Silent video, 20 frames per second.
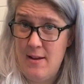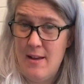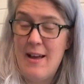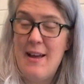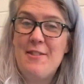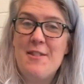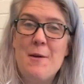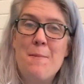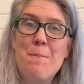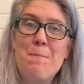
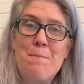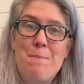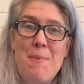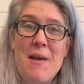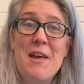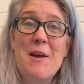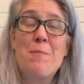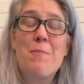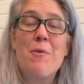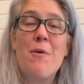The
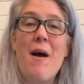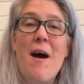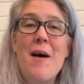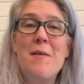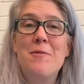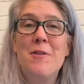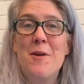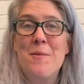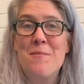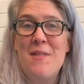big
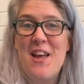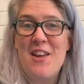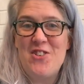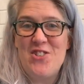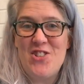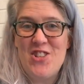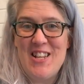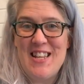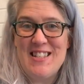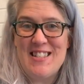problem that
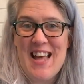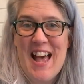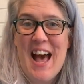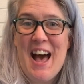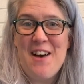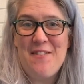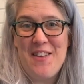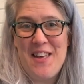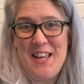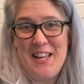she's
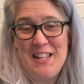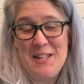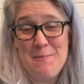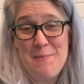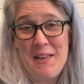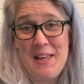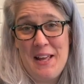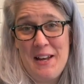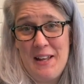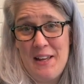having at the
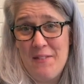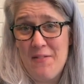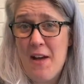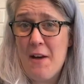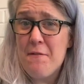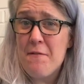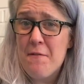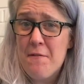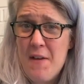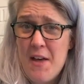beginning of that
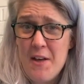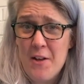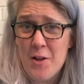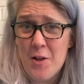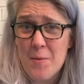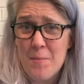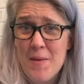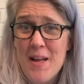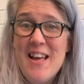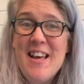
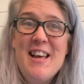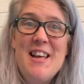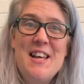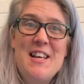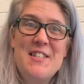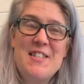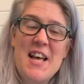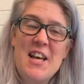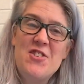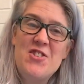film
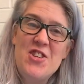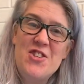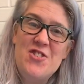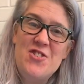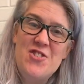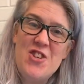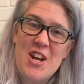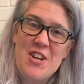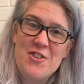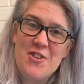is that she's
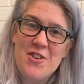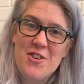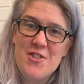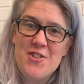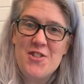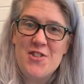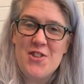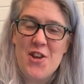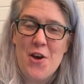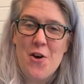gendered
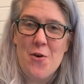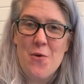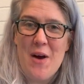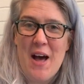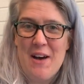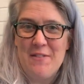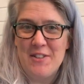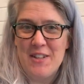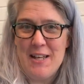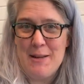so
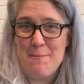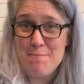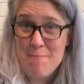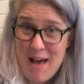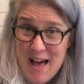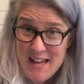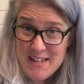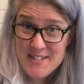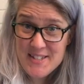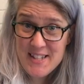heavily
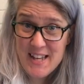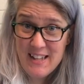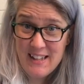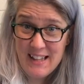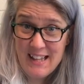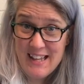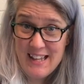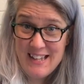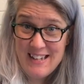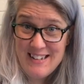
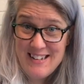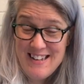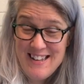masculine